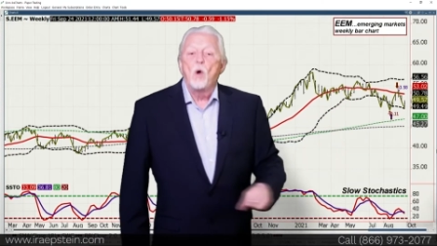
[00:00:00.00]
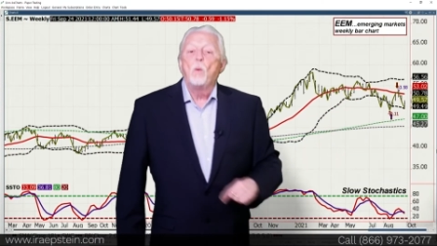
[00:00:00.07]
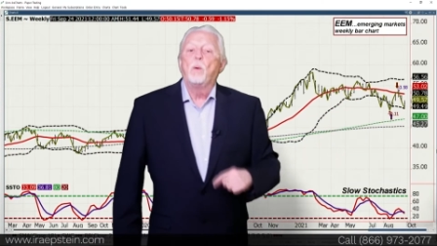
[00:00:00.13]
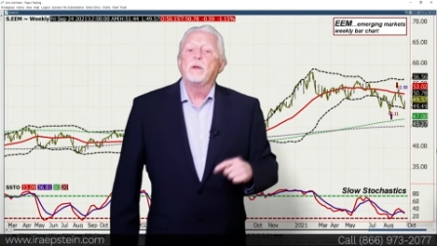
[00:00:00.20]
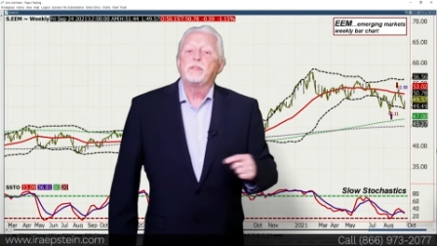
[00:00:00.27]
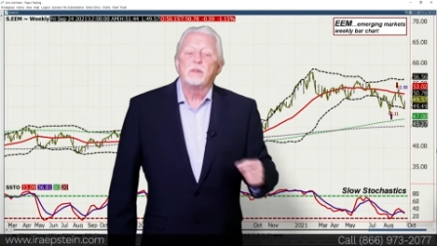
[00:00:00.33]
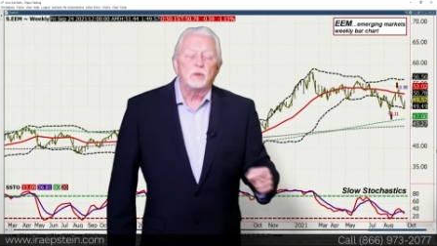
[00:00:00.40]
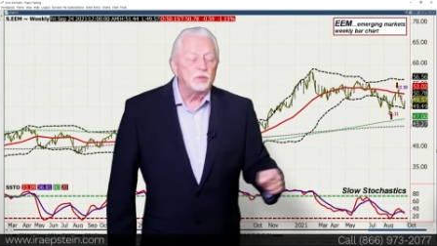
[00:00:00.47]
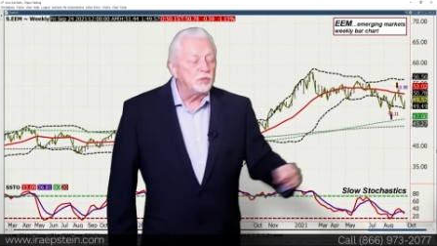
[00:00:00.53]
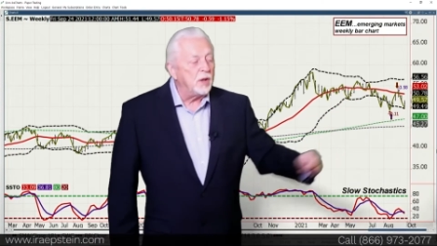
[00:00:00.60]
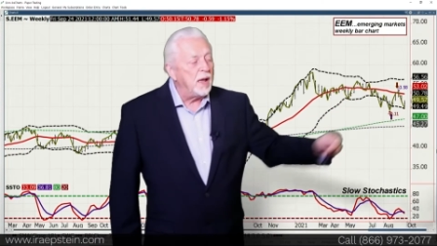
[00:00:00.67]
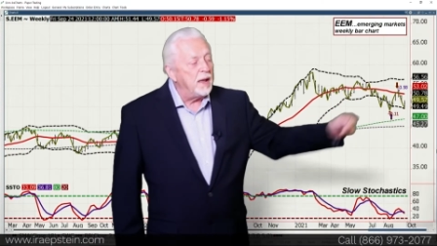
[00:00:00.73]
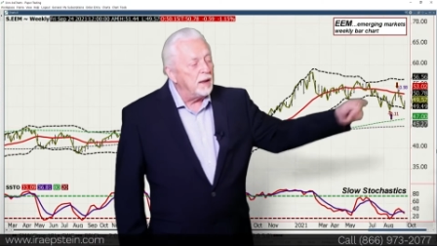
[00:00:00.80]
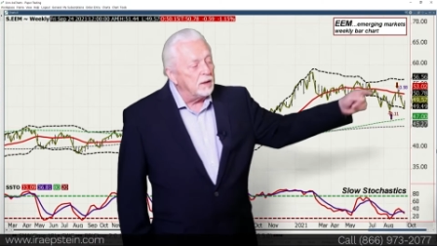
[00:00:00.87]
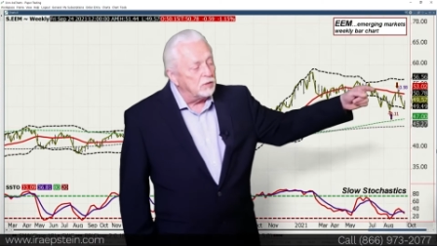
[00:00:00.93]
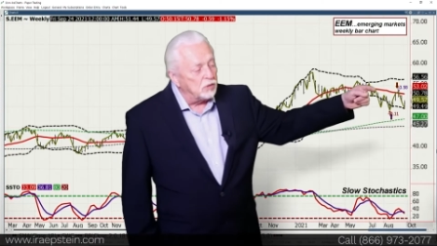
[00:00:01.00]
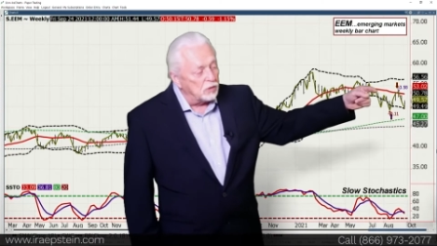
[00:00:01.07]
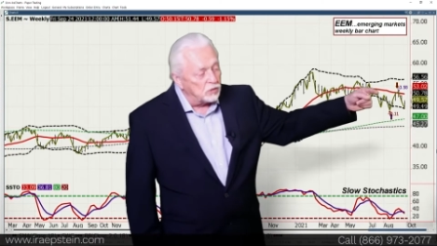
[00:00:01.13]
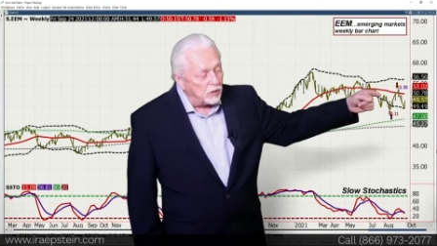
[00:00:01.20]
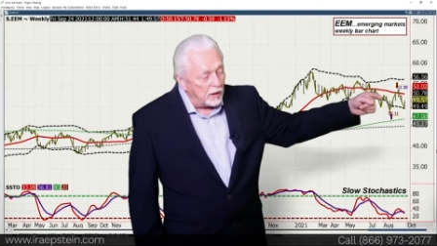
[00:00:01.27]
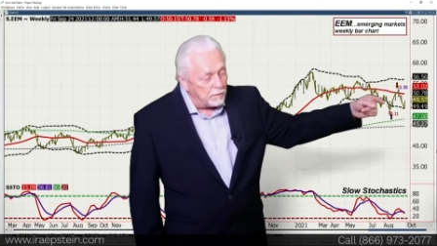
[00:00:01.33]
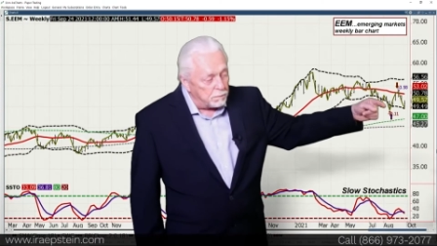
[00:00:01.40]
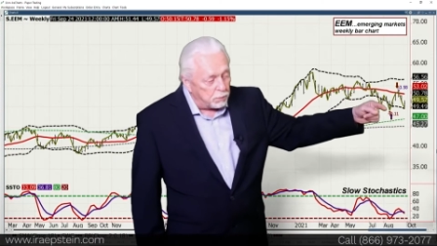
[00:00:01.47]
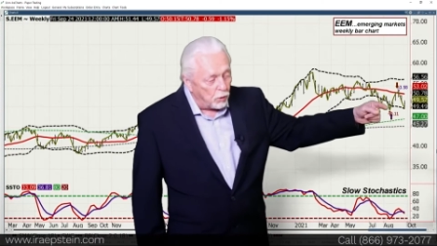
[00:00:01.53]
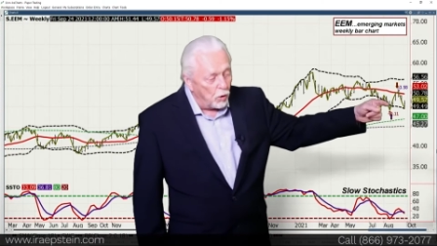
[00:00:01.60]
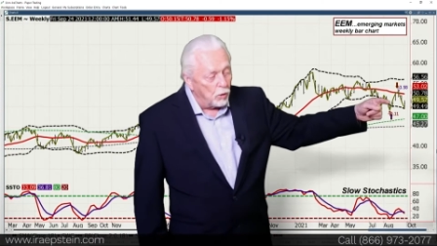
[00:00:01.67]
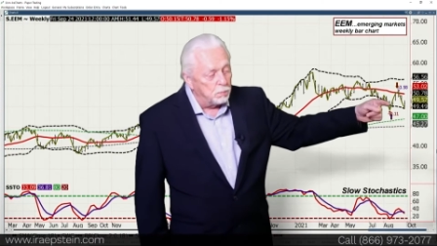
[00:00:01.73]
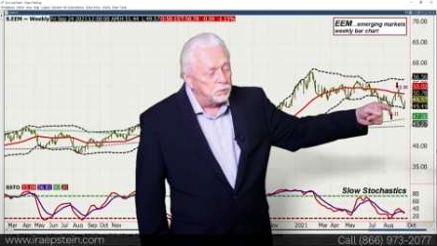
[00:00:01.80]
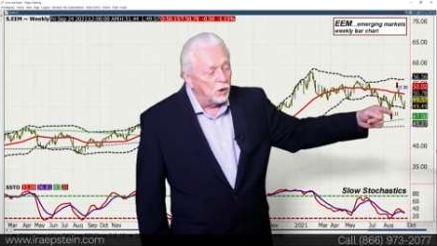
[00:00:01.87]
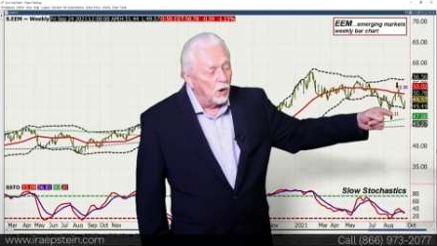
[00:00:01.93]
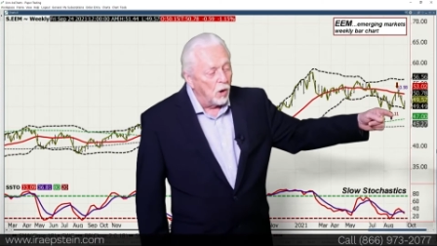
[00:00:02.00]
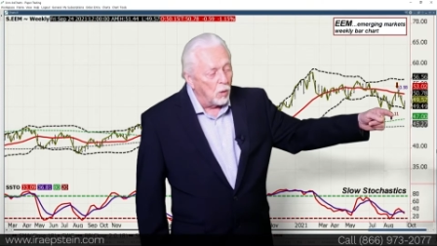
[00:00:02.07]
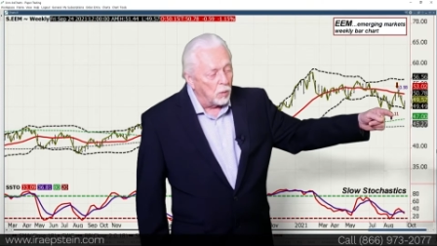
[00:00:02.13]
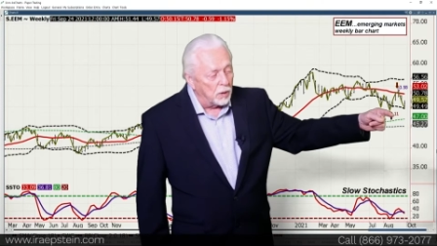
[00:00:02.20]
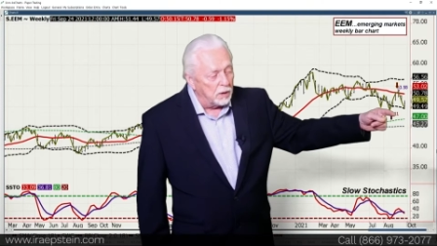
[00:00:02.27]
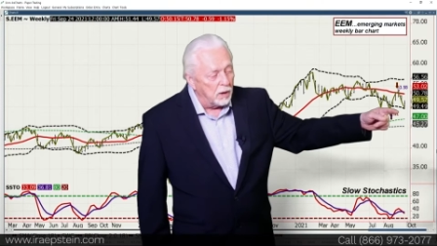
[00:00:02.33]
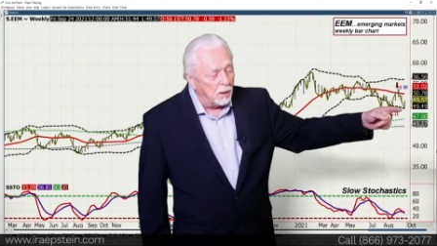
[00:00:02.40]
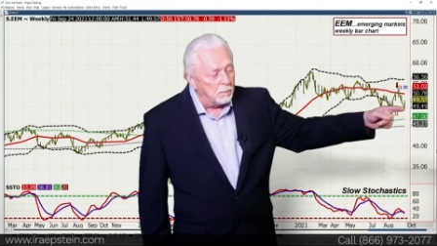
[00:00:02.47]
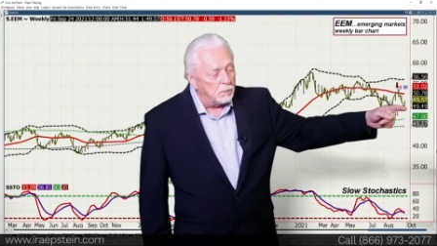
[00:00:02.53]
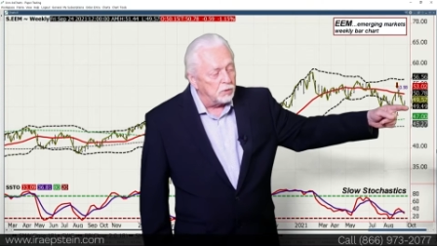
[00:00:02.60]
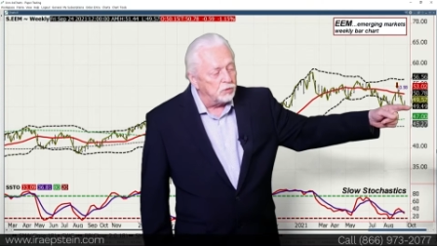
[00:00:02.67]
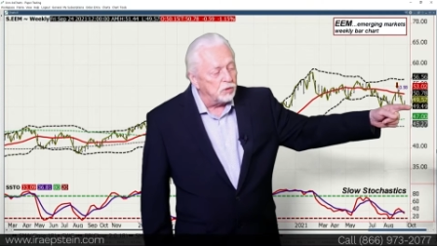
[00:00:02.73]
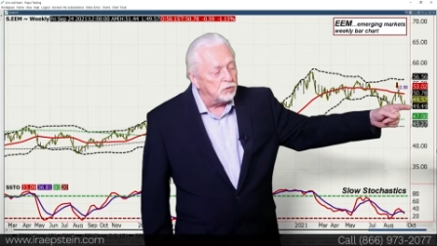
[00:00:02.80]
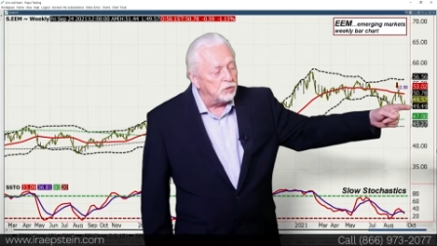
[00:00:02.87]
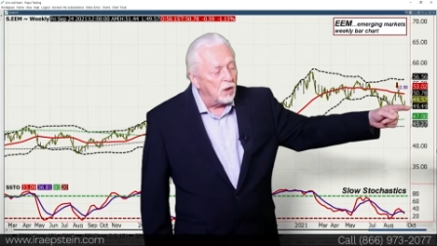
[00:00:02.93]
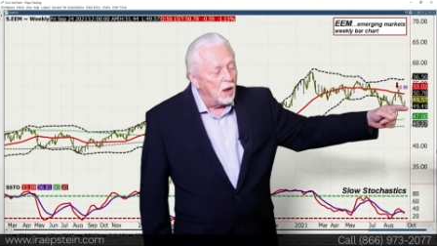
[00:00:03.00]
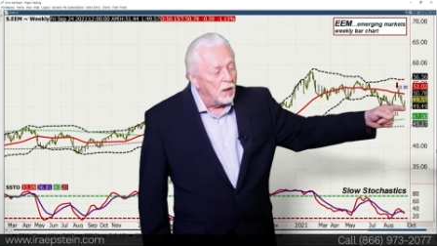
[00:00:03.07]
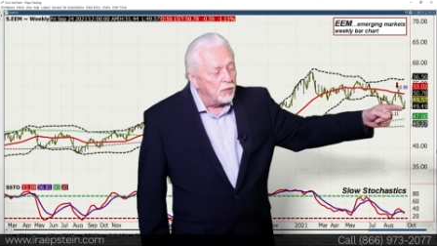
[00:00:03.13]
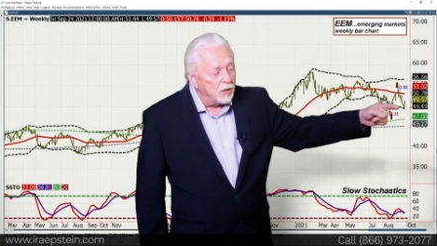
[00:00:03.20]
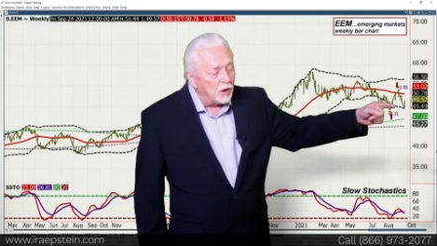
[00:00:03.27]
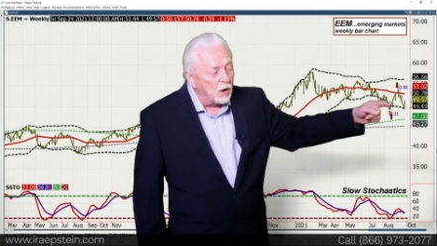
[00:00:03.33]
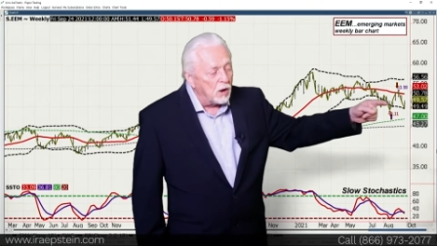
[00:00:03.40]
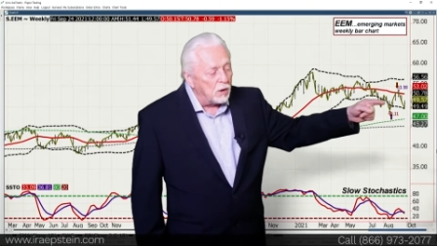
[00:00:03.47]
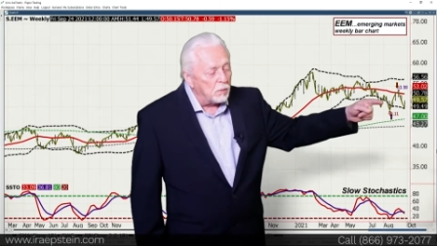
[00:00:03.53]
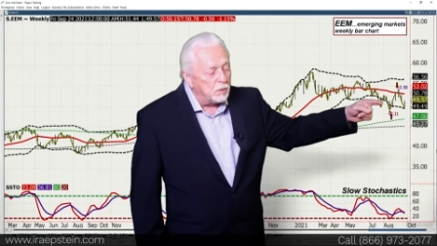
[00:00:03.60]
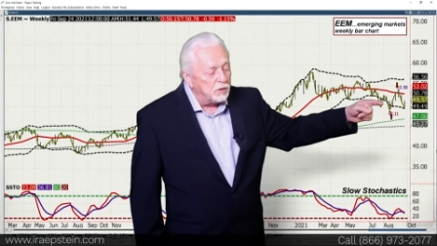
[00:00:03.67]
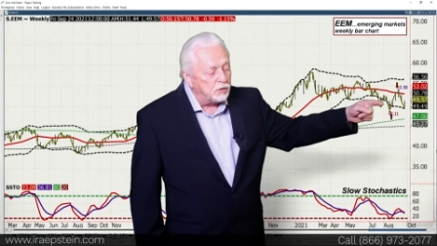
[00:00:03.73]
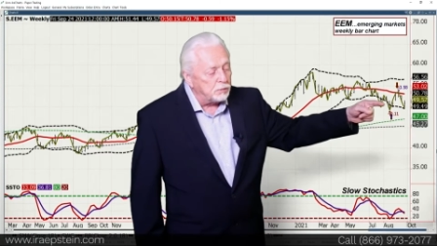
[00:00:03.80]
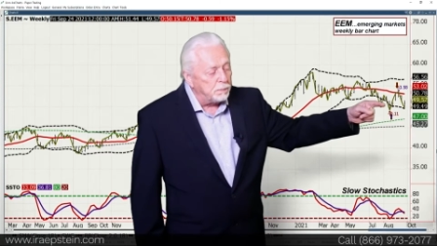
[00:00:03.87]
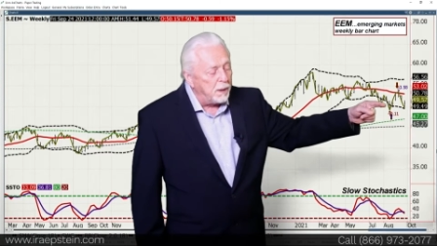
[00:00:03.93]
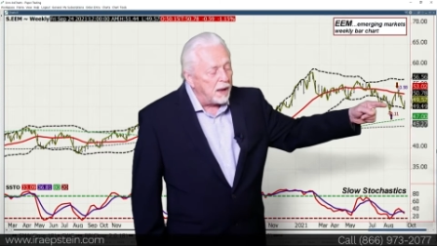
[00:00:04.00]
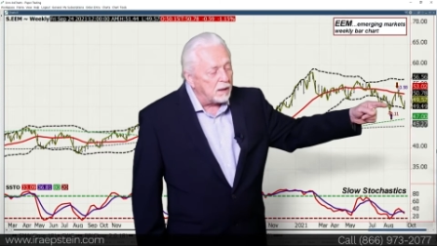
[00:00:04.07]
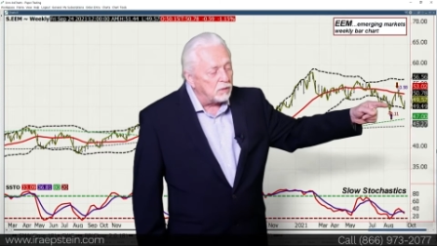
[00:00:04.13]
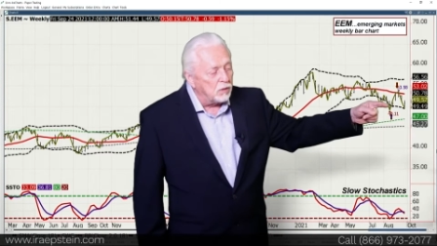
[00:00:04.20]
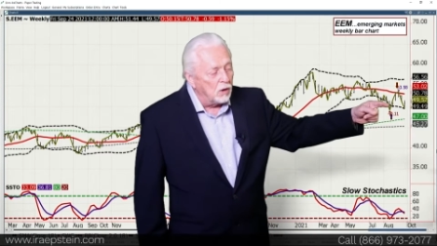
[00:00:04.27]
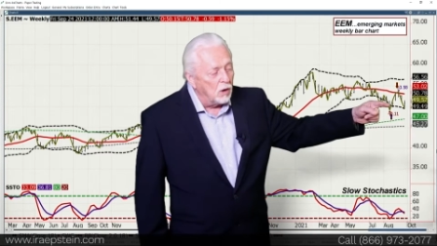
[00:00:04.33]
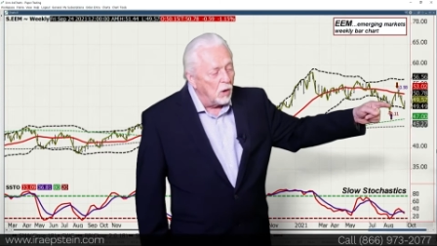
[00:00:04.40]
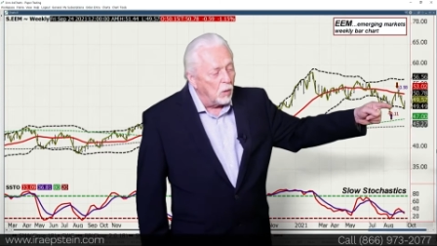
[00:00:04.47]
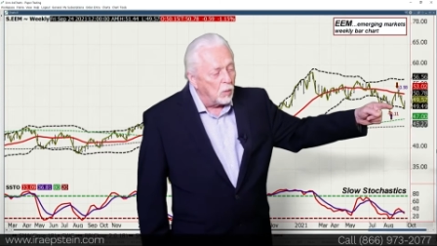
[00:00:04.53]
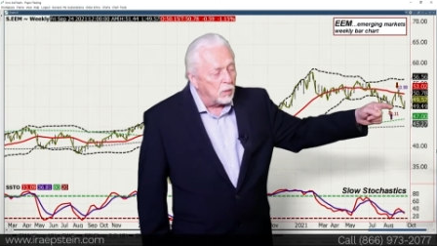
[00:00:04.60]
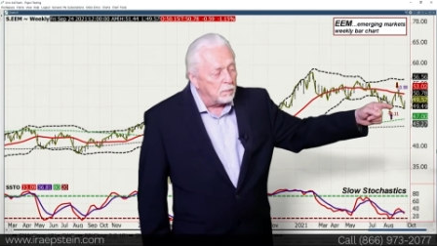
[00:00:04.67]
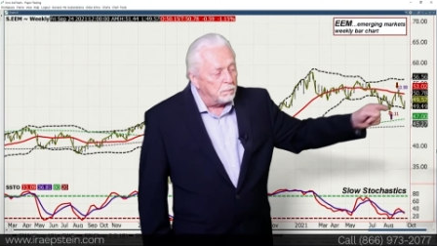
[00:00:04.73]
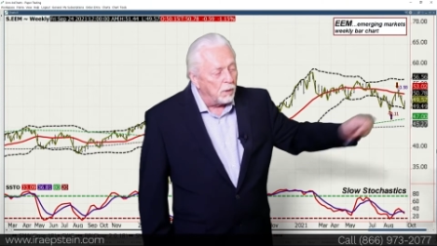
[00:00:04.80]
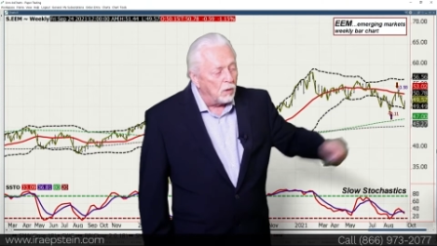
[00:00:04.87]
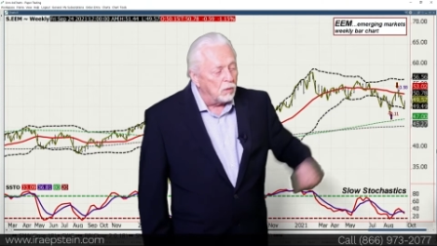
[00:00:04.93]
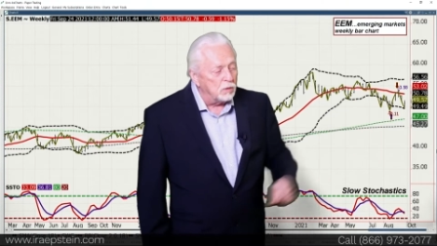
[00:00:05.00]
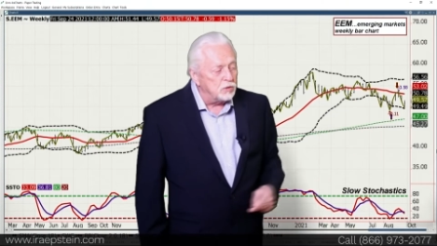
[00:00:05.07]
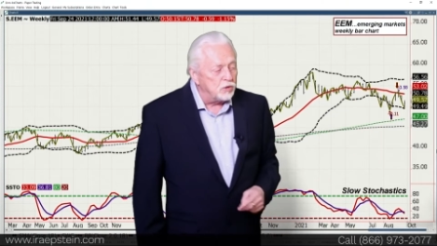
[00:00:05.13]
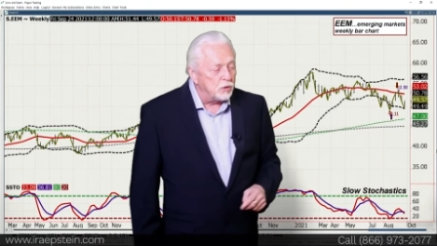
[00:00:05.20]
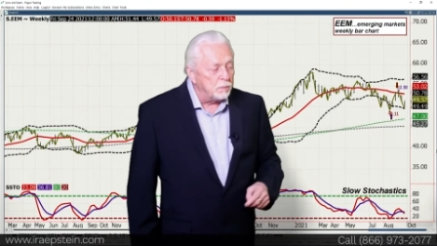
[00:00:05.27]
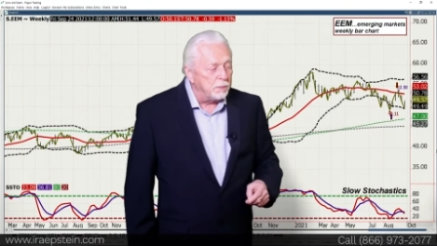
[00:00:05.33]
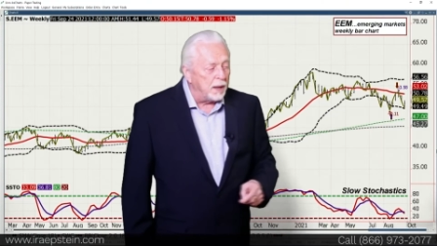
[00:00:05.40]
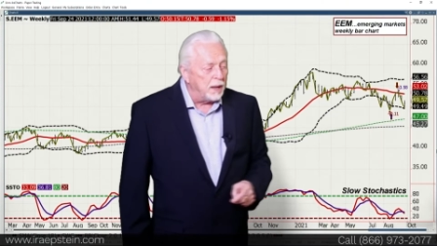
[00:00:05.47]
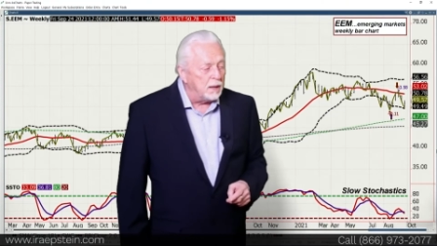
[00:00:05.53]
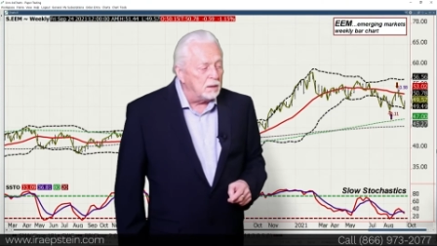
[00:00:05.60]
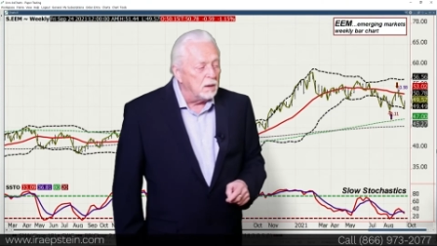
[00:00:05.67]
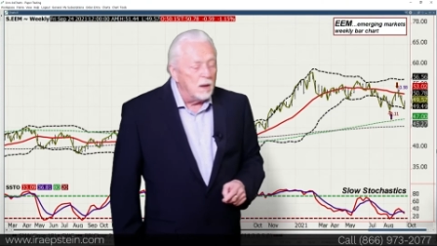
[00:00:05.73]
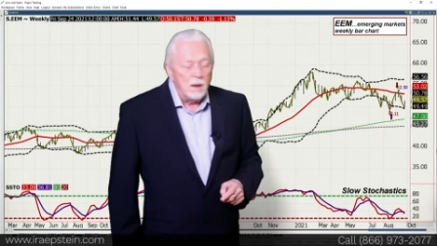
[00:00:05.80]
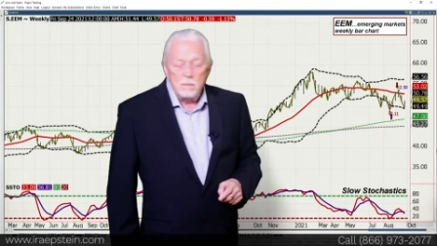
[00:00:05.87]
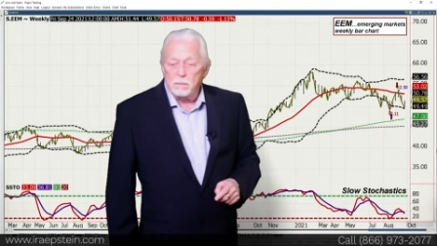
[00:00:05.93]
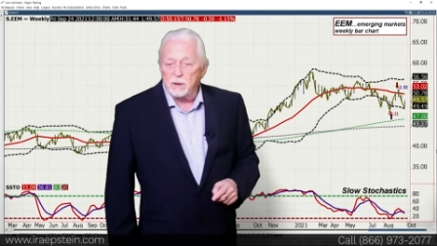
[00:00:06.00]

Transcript: What they're saying is, as they've probed lower numbers, is they're going to respect the lower Bollinger Band,